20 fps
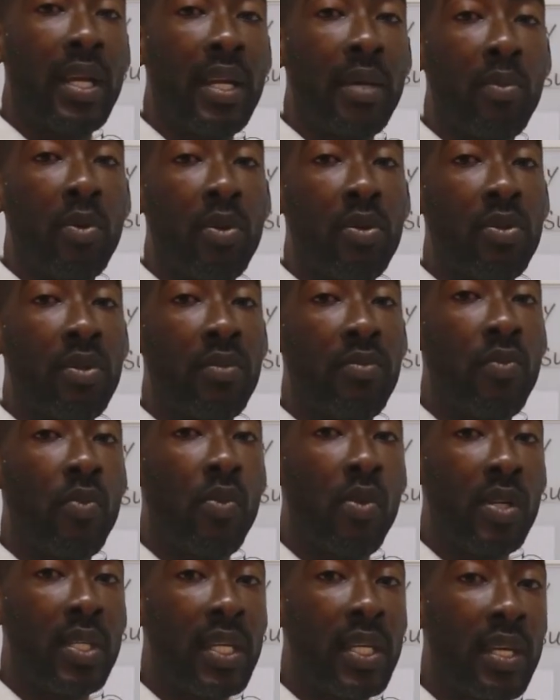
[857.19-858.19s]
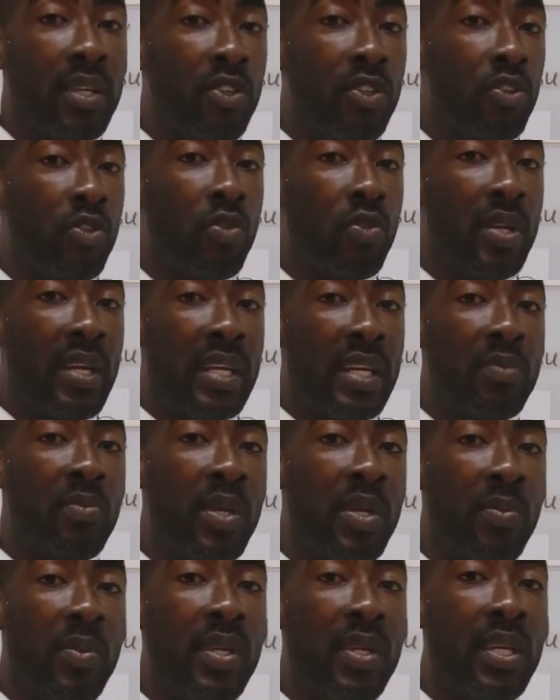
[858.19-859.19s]
at a bottle of water, you know that
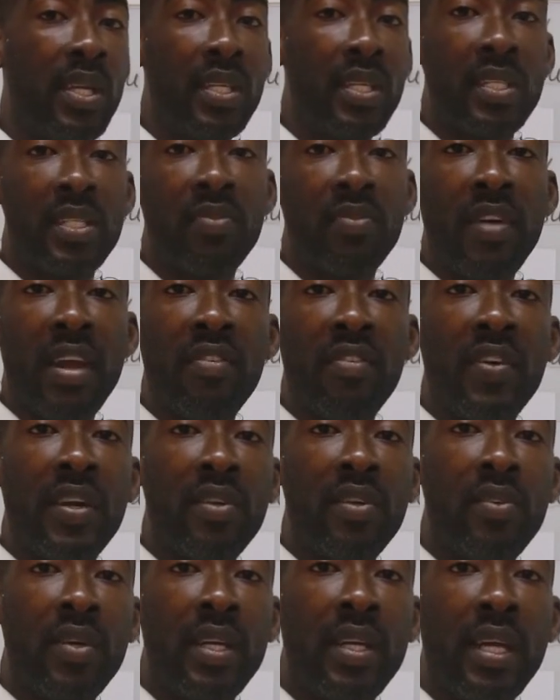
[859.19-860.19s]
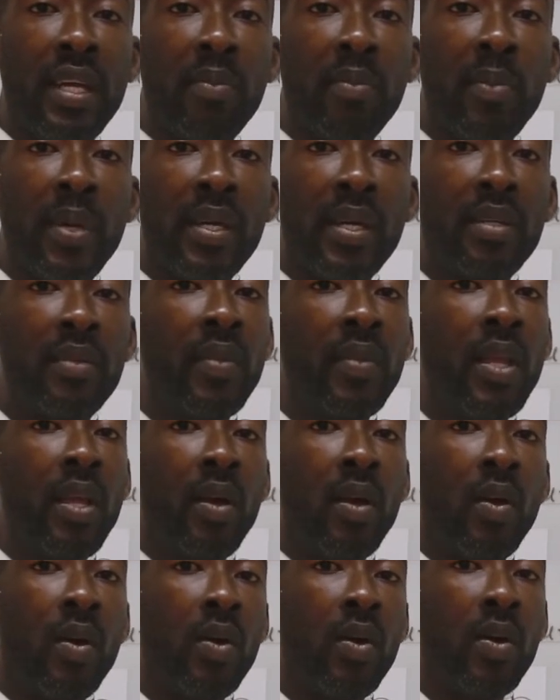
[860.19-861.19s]
maybe it is 500 ml
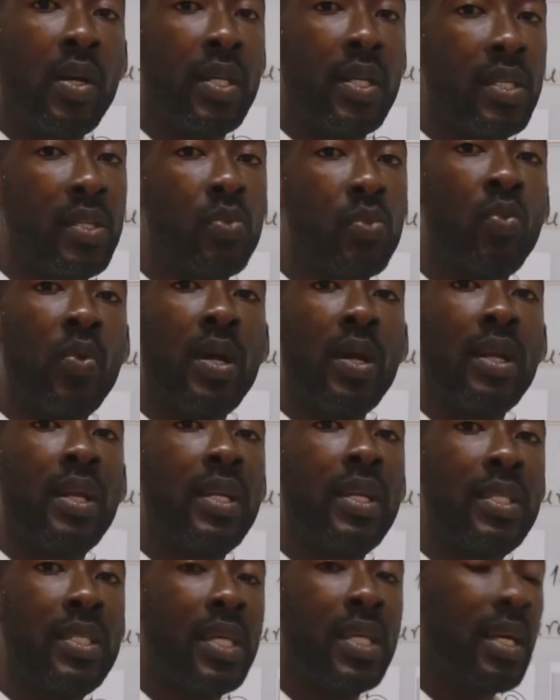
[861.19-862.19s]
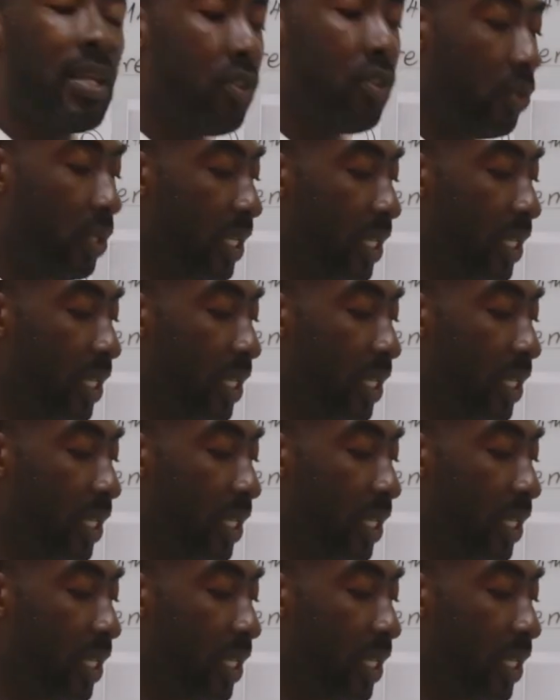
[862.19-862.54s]
or it is 1 liter. You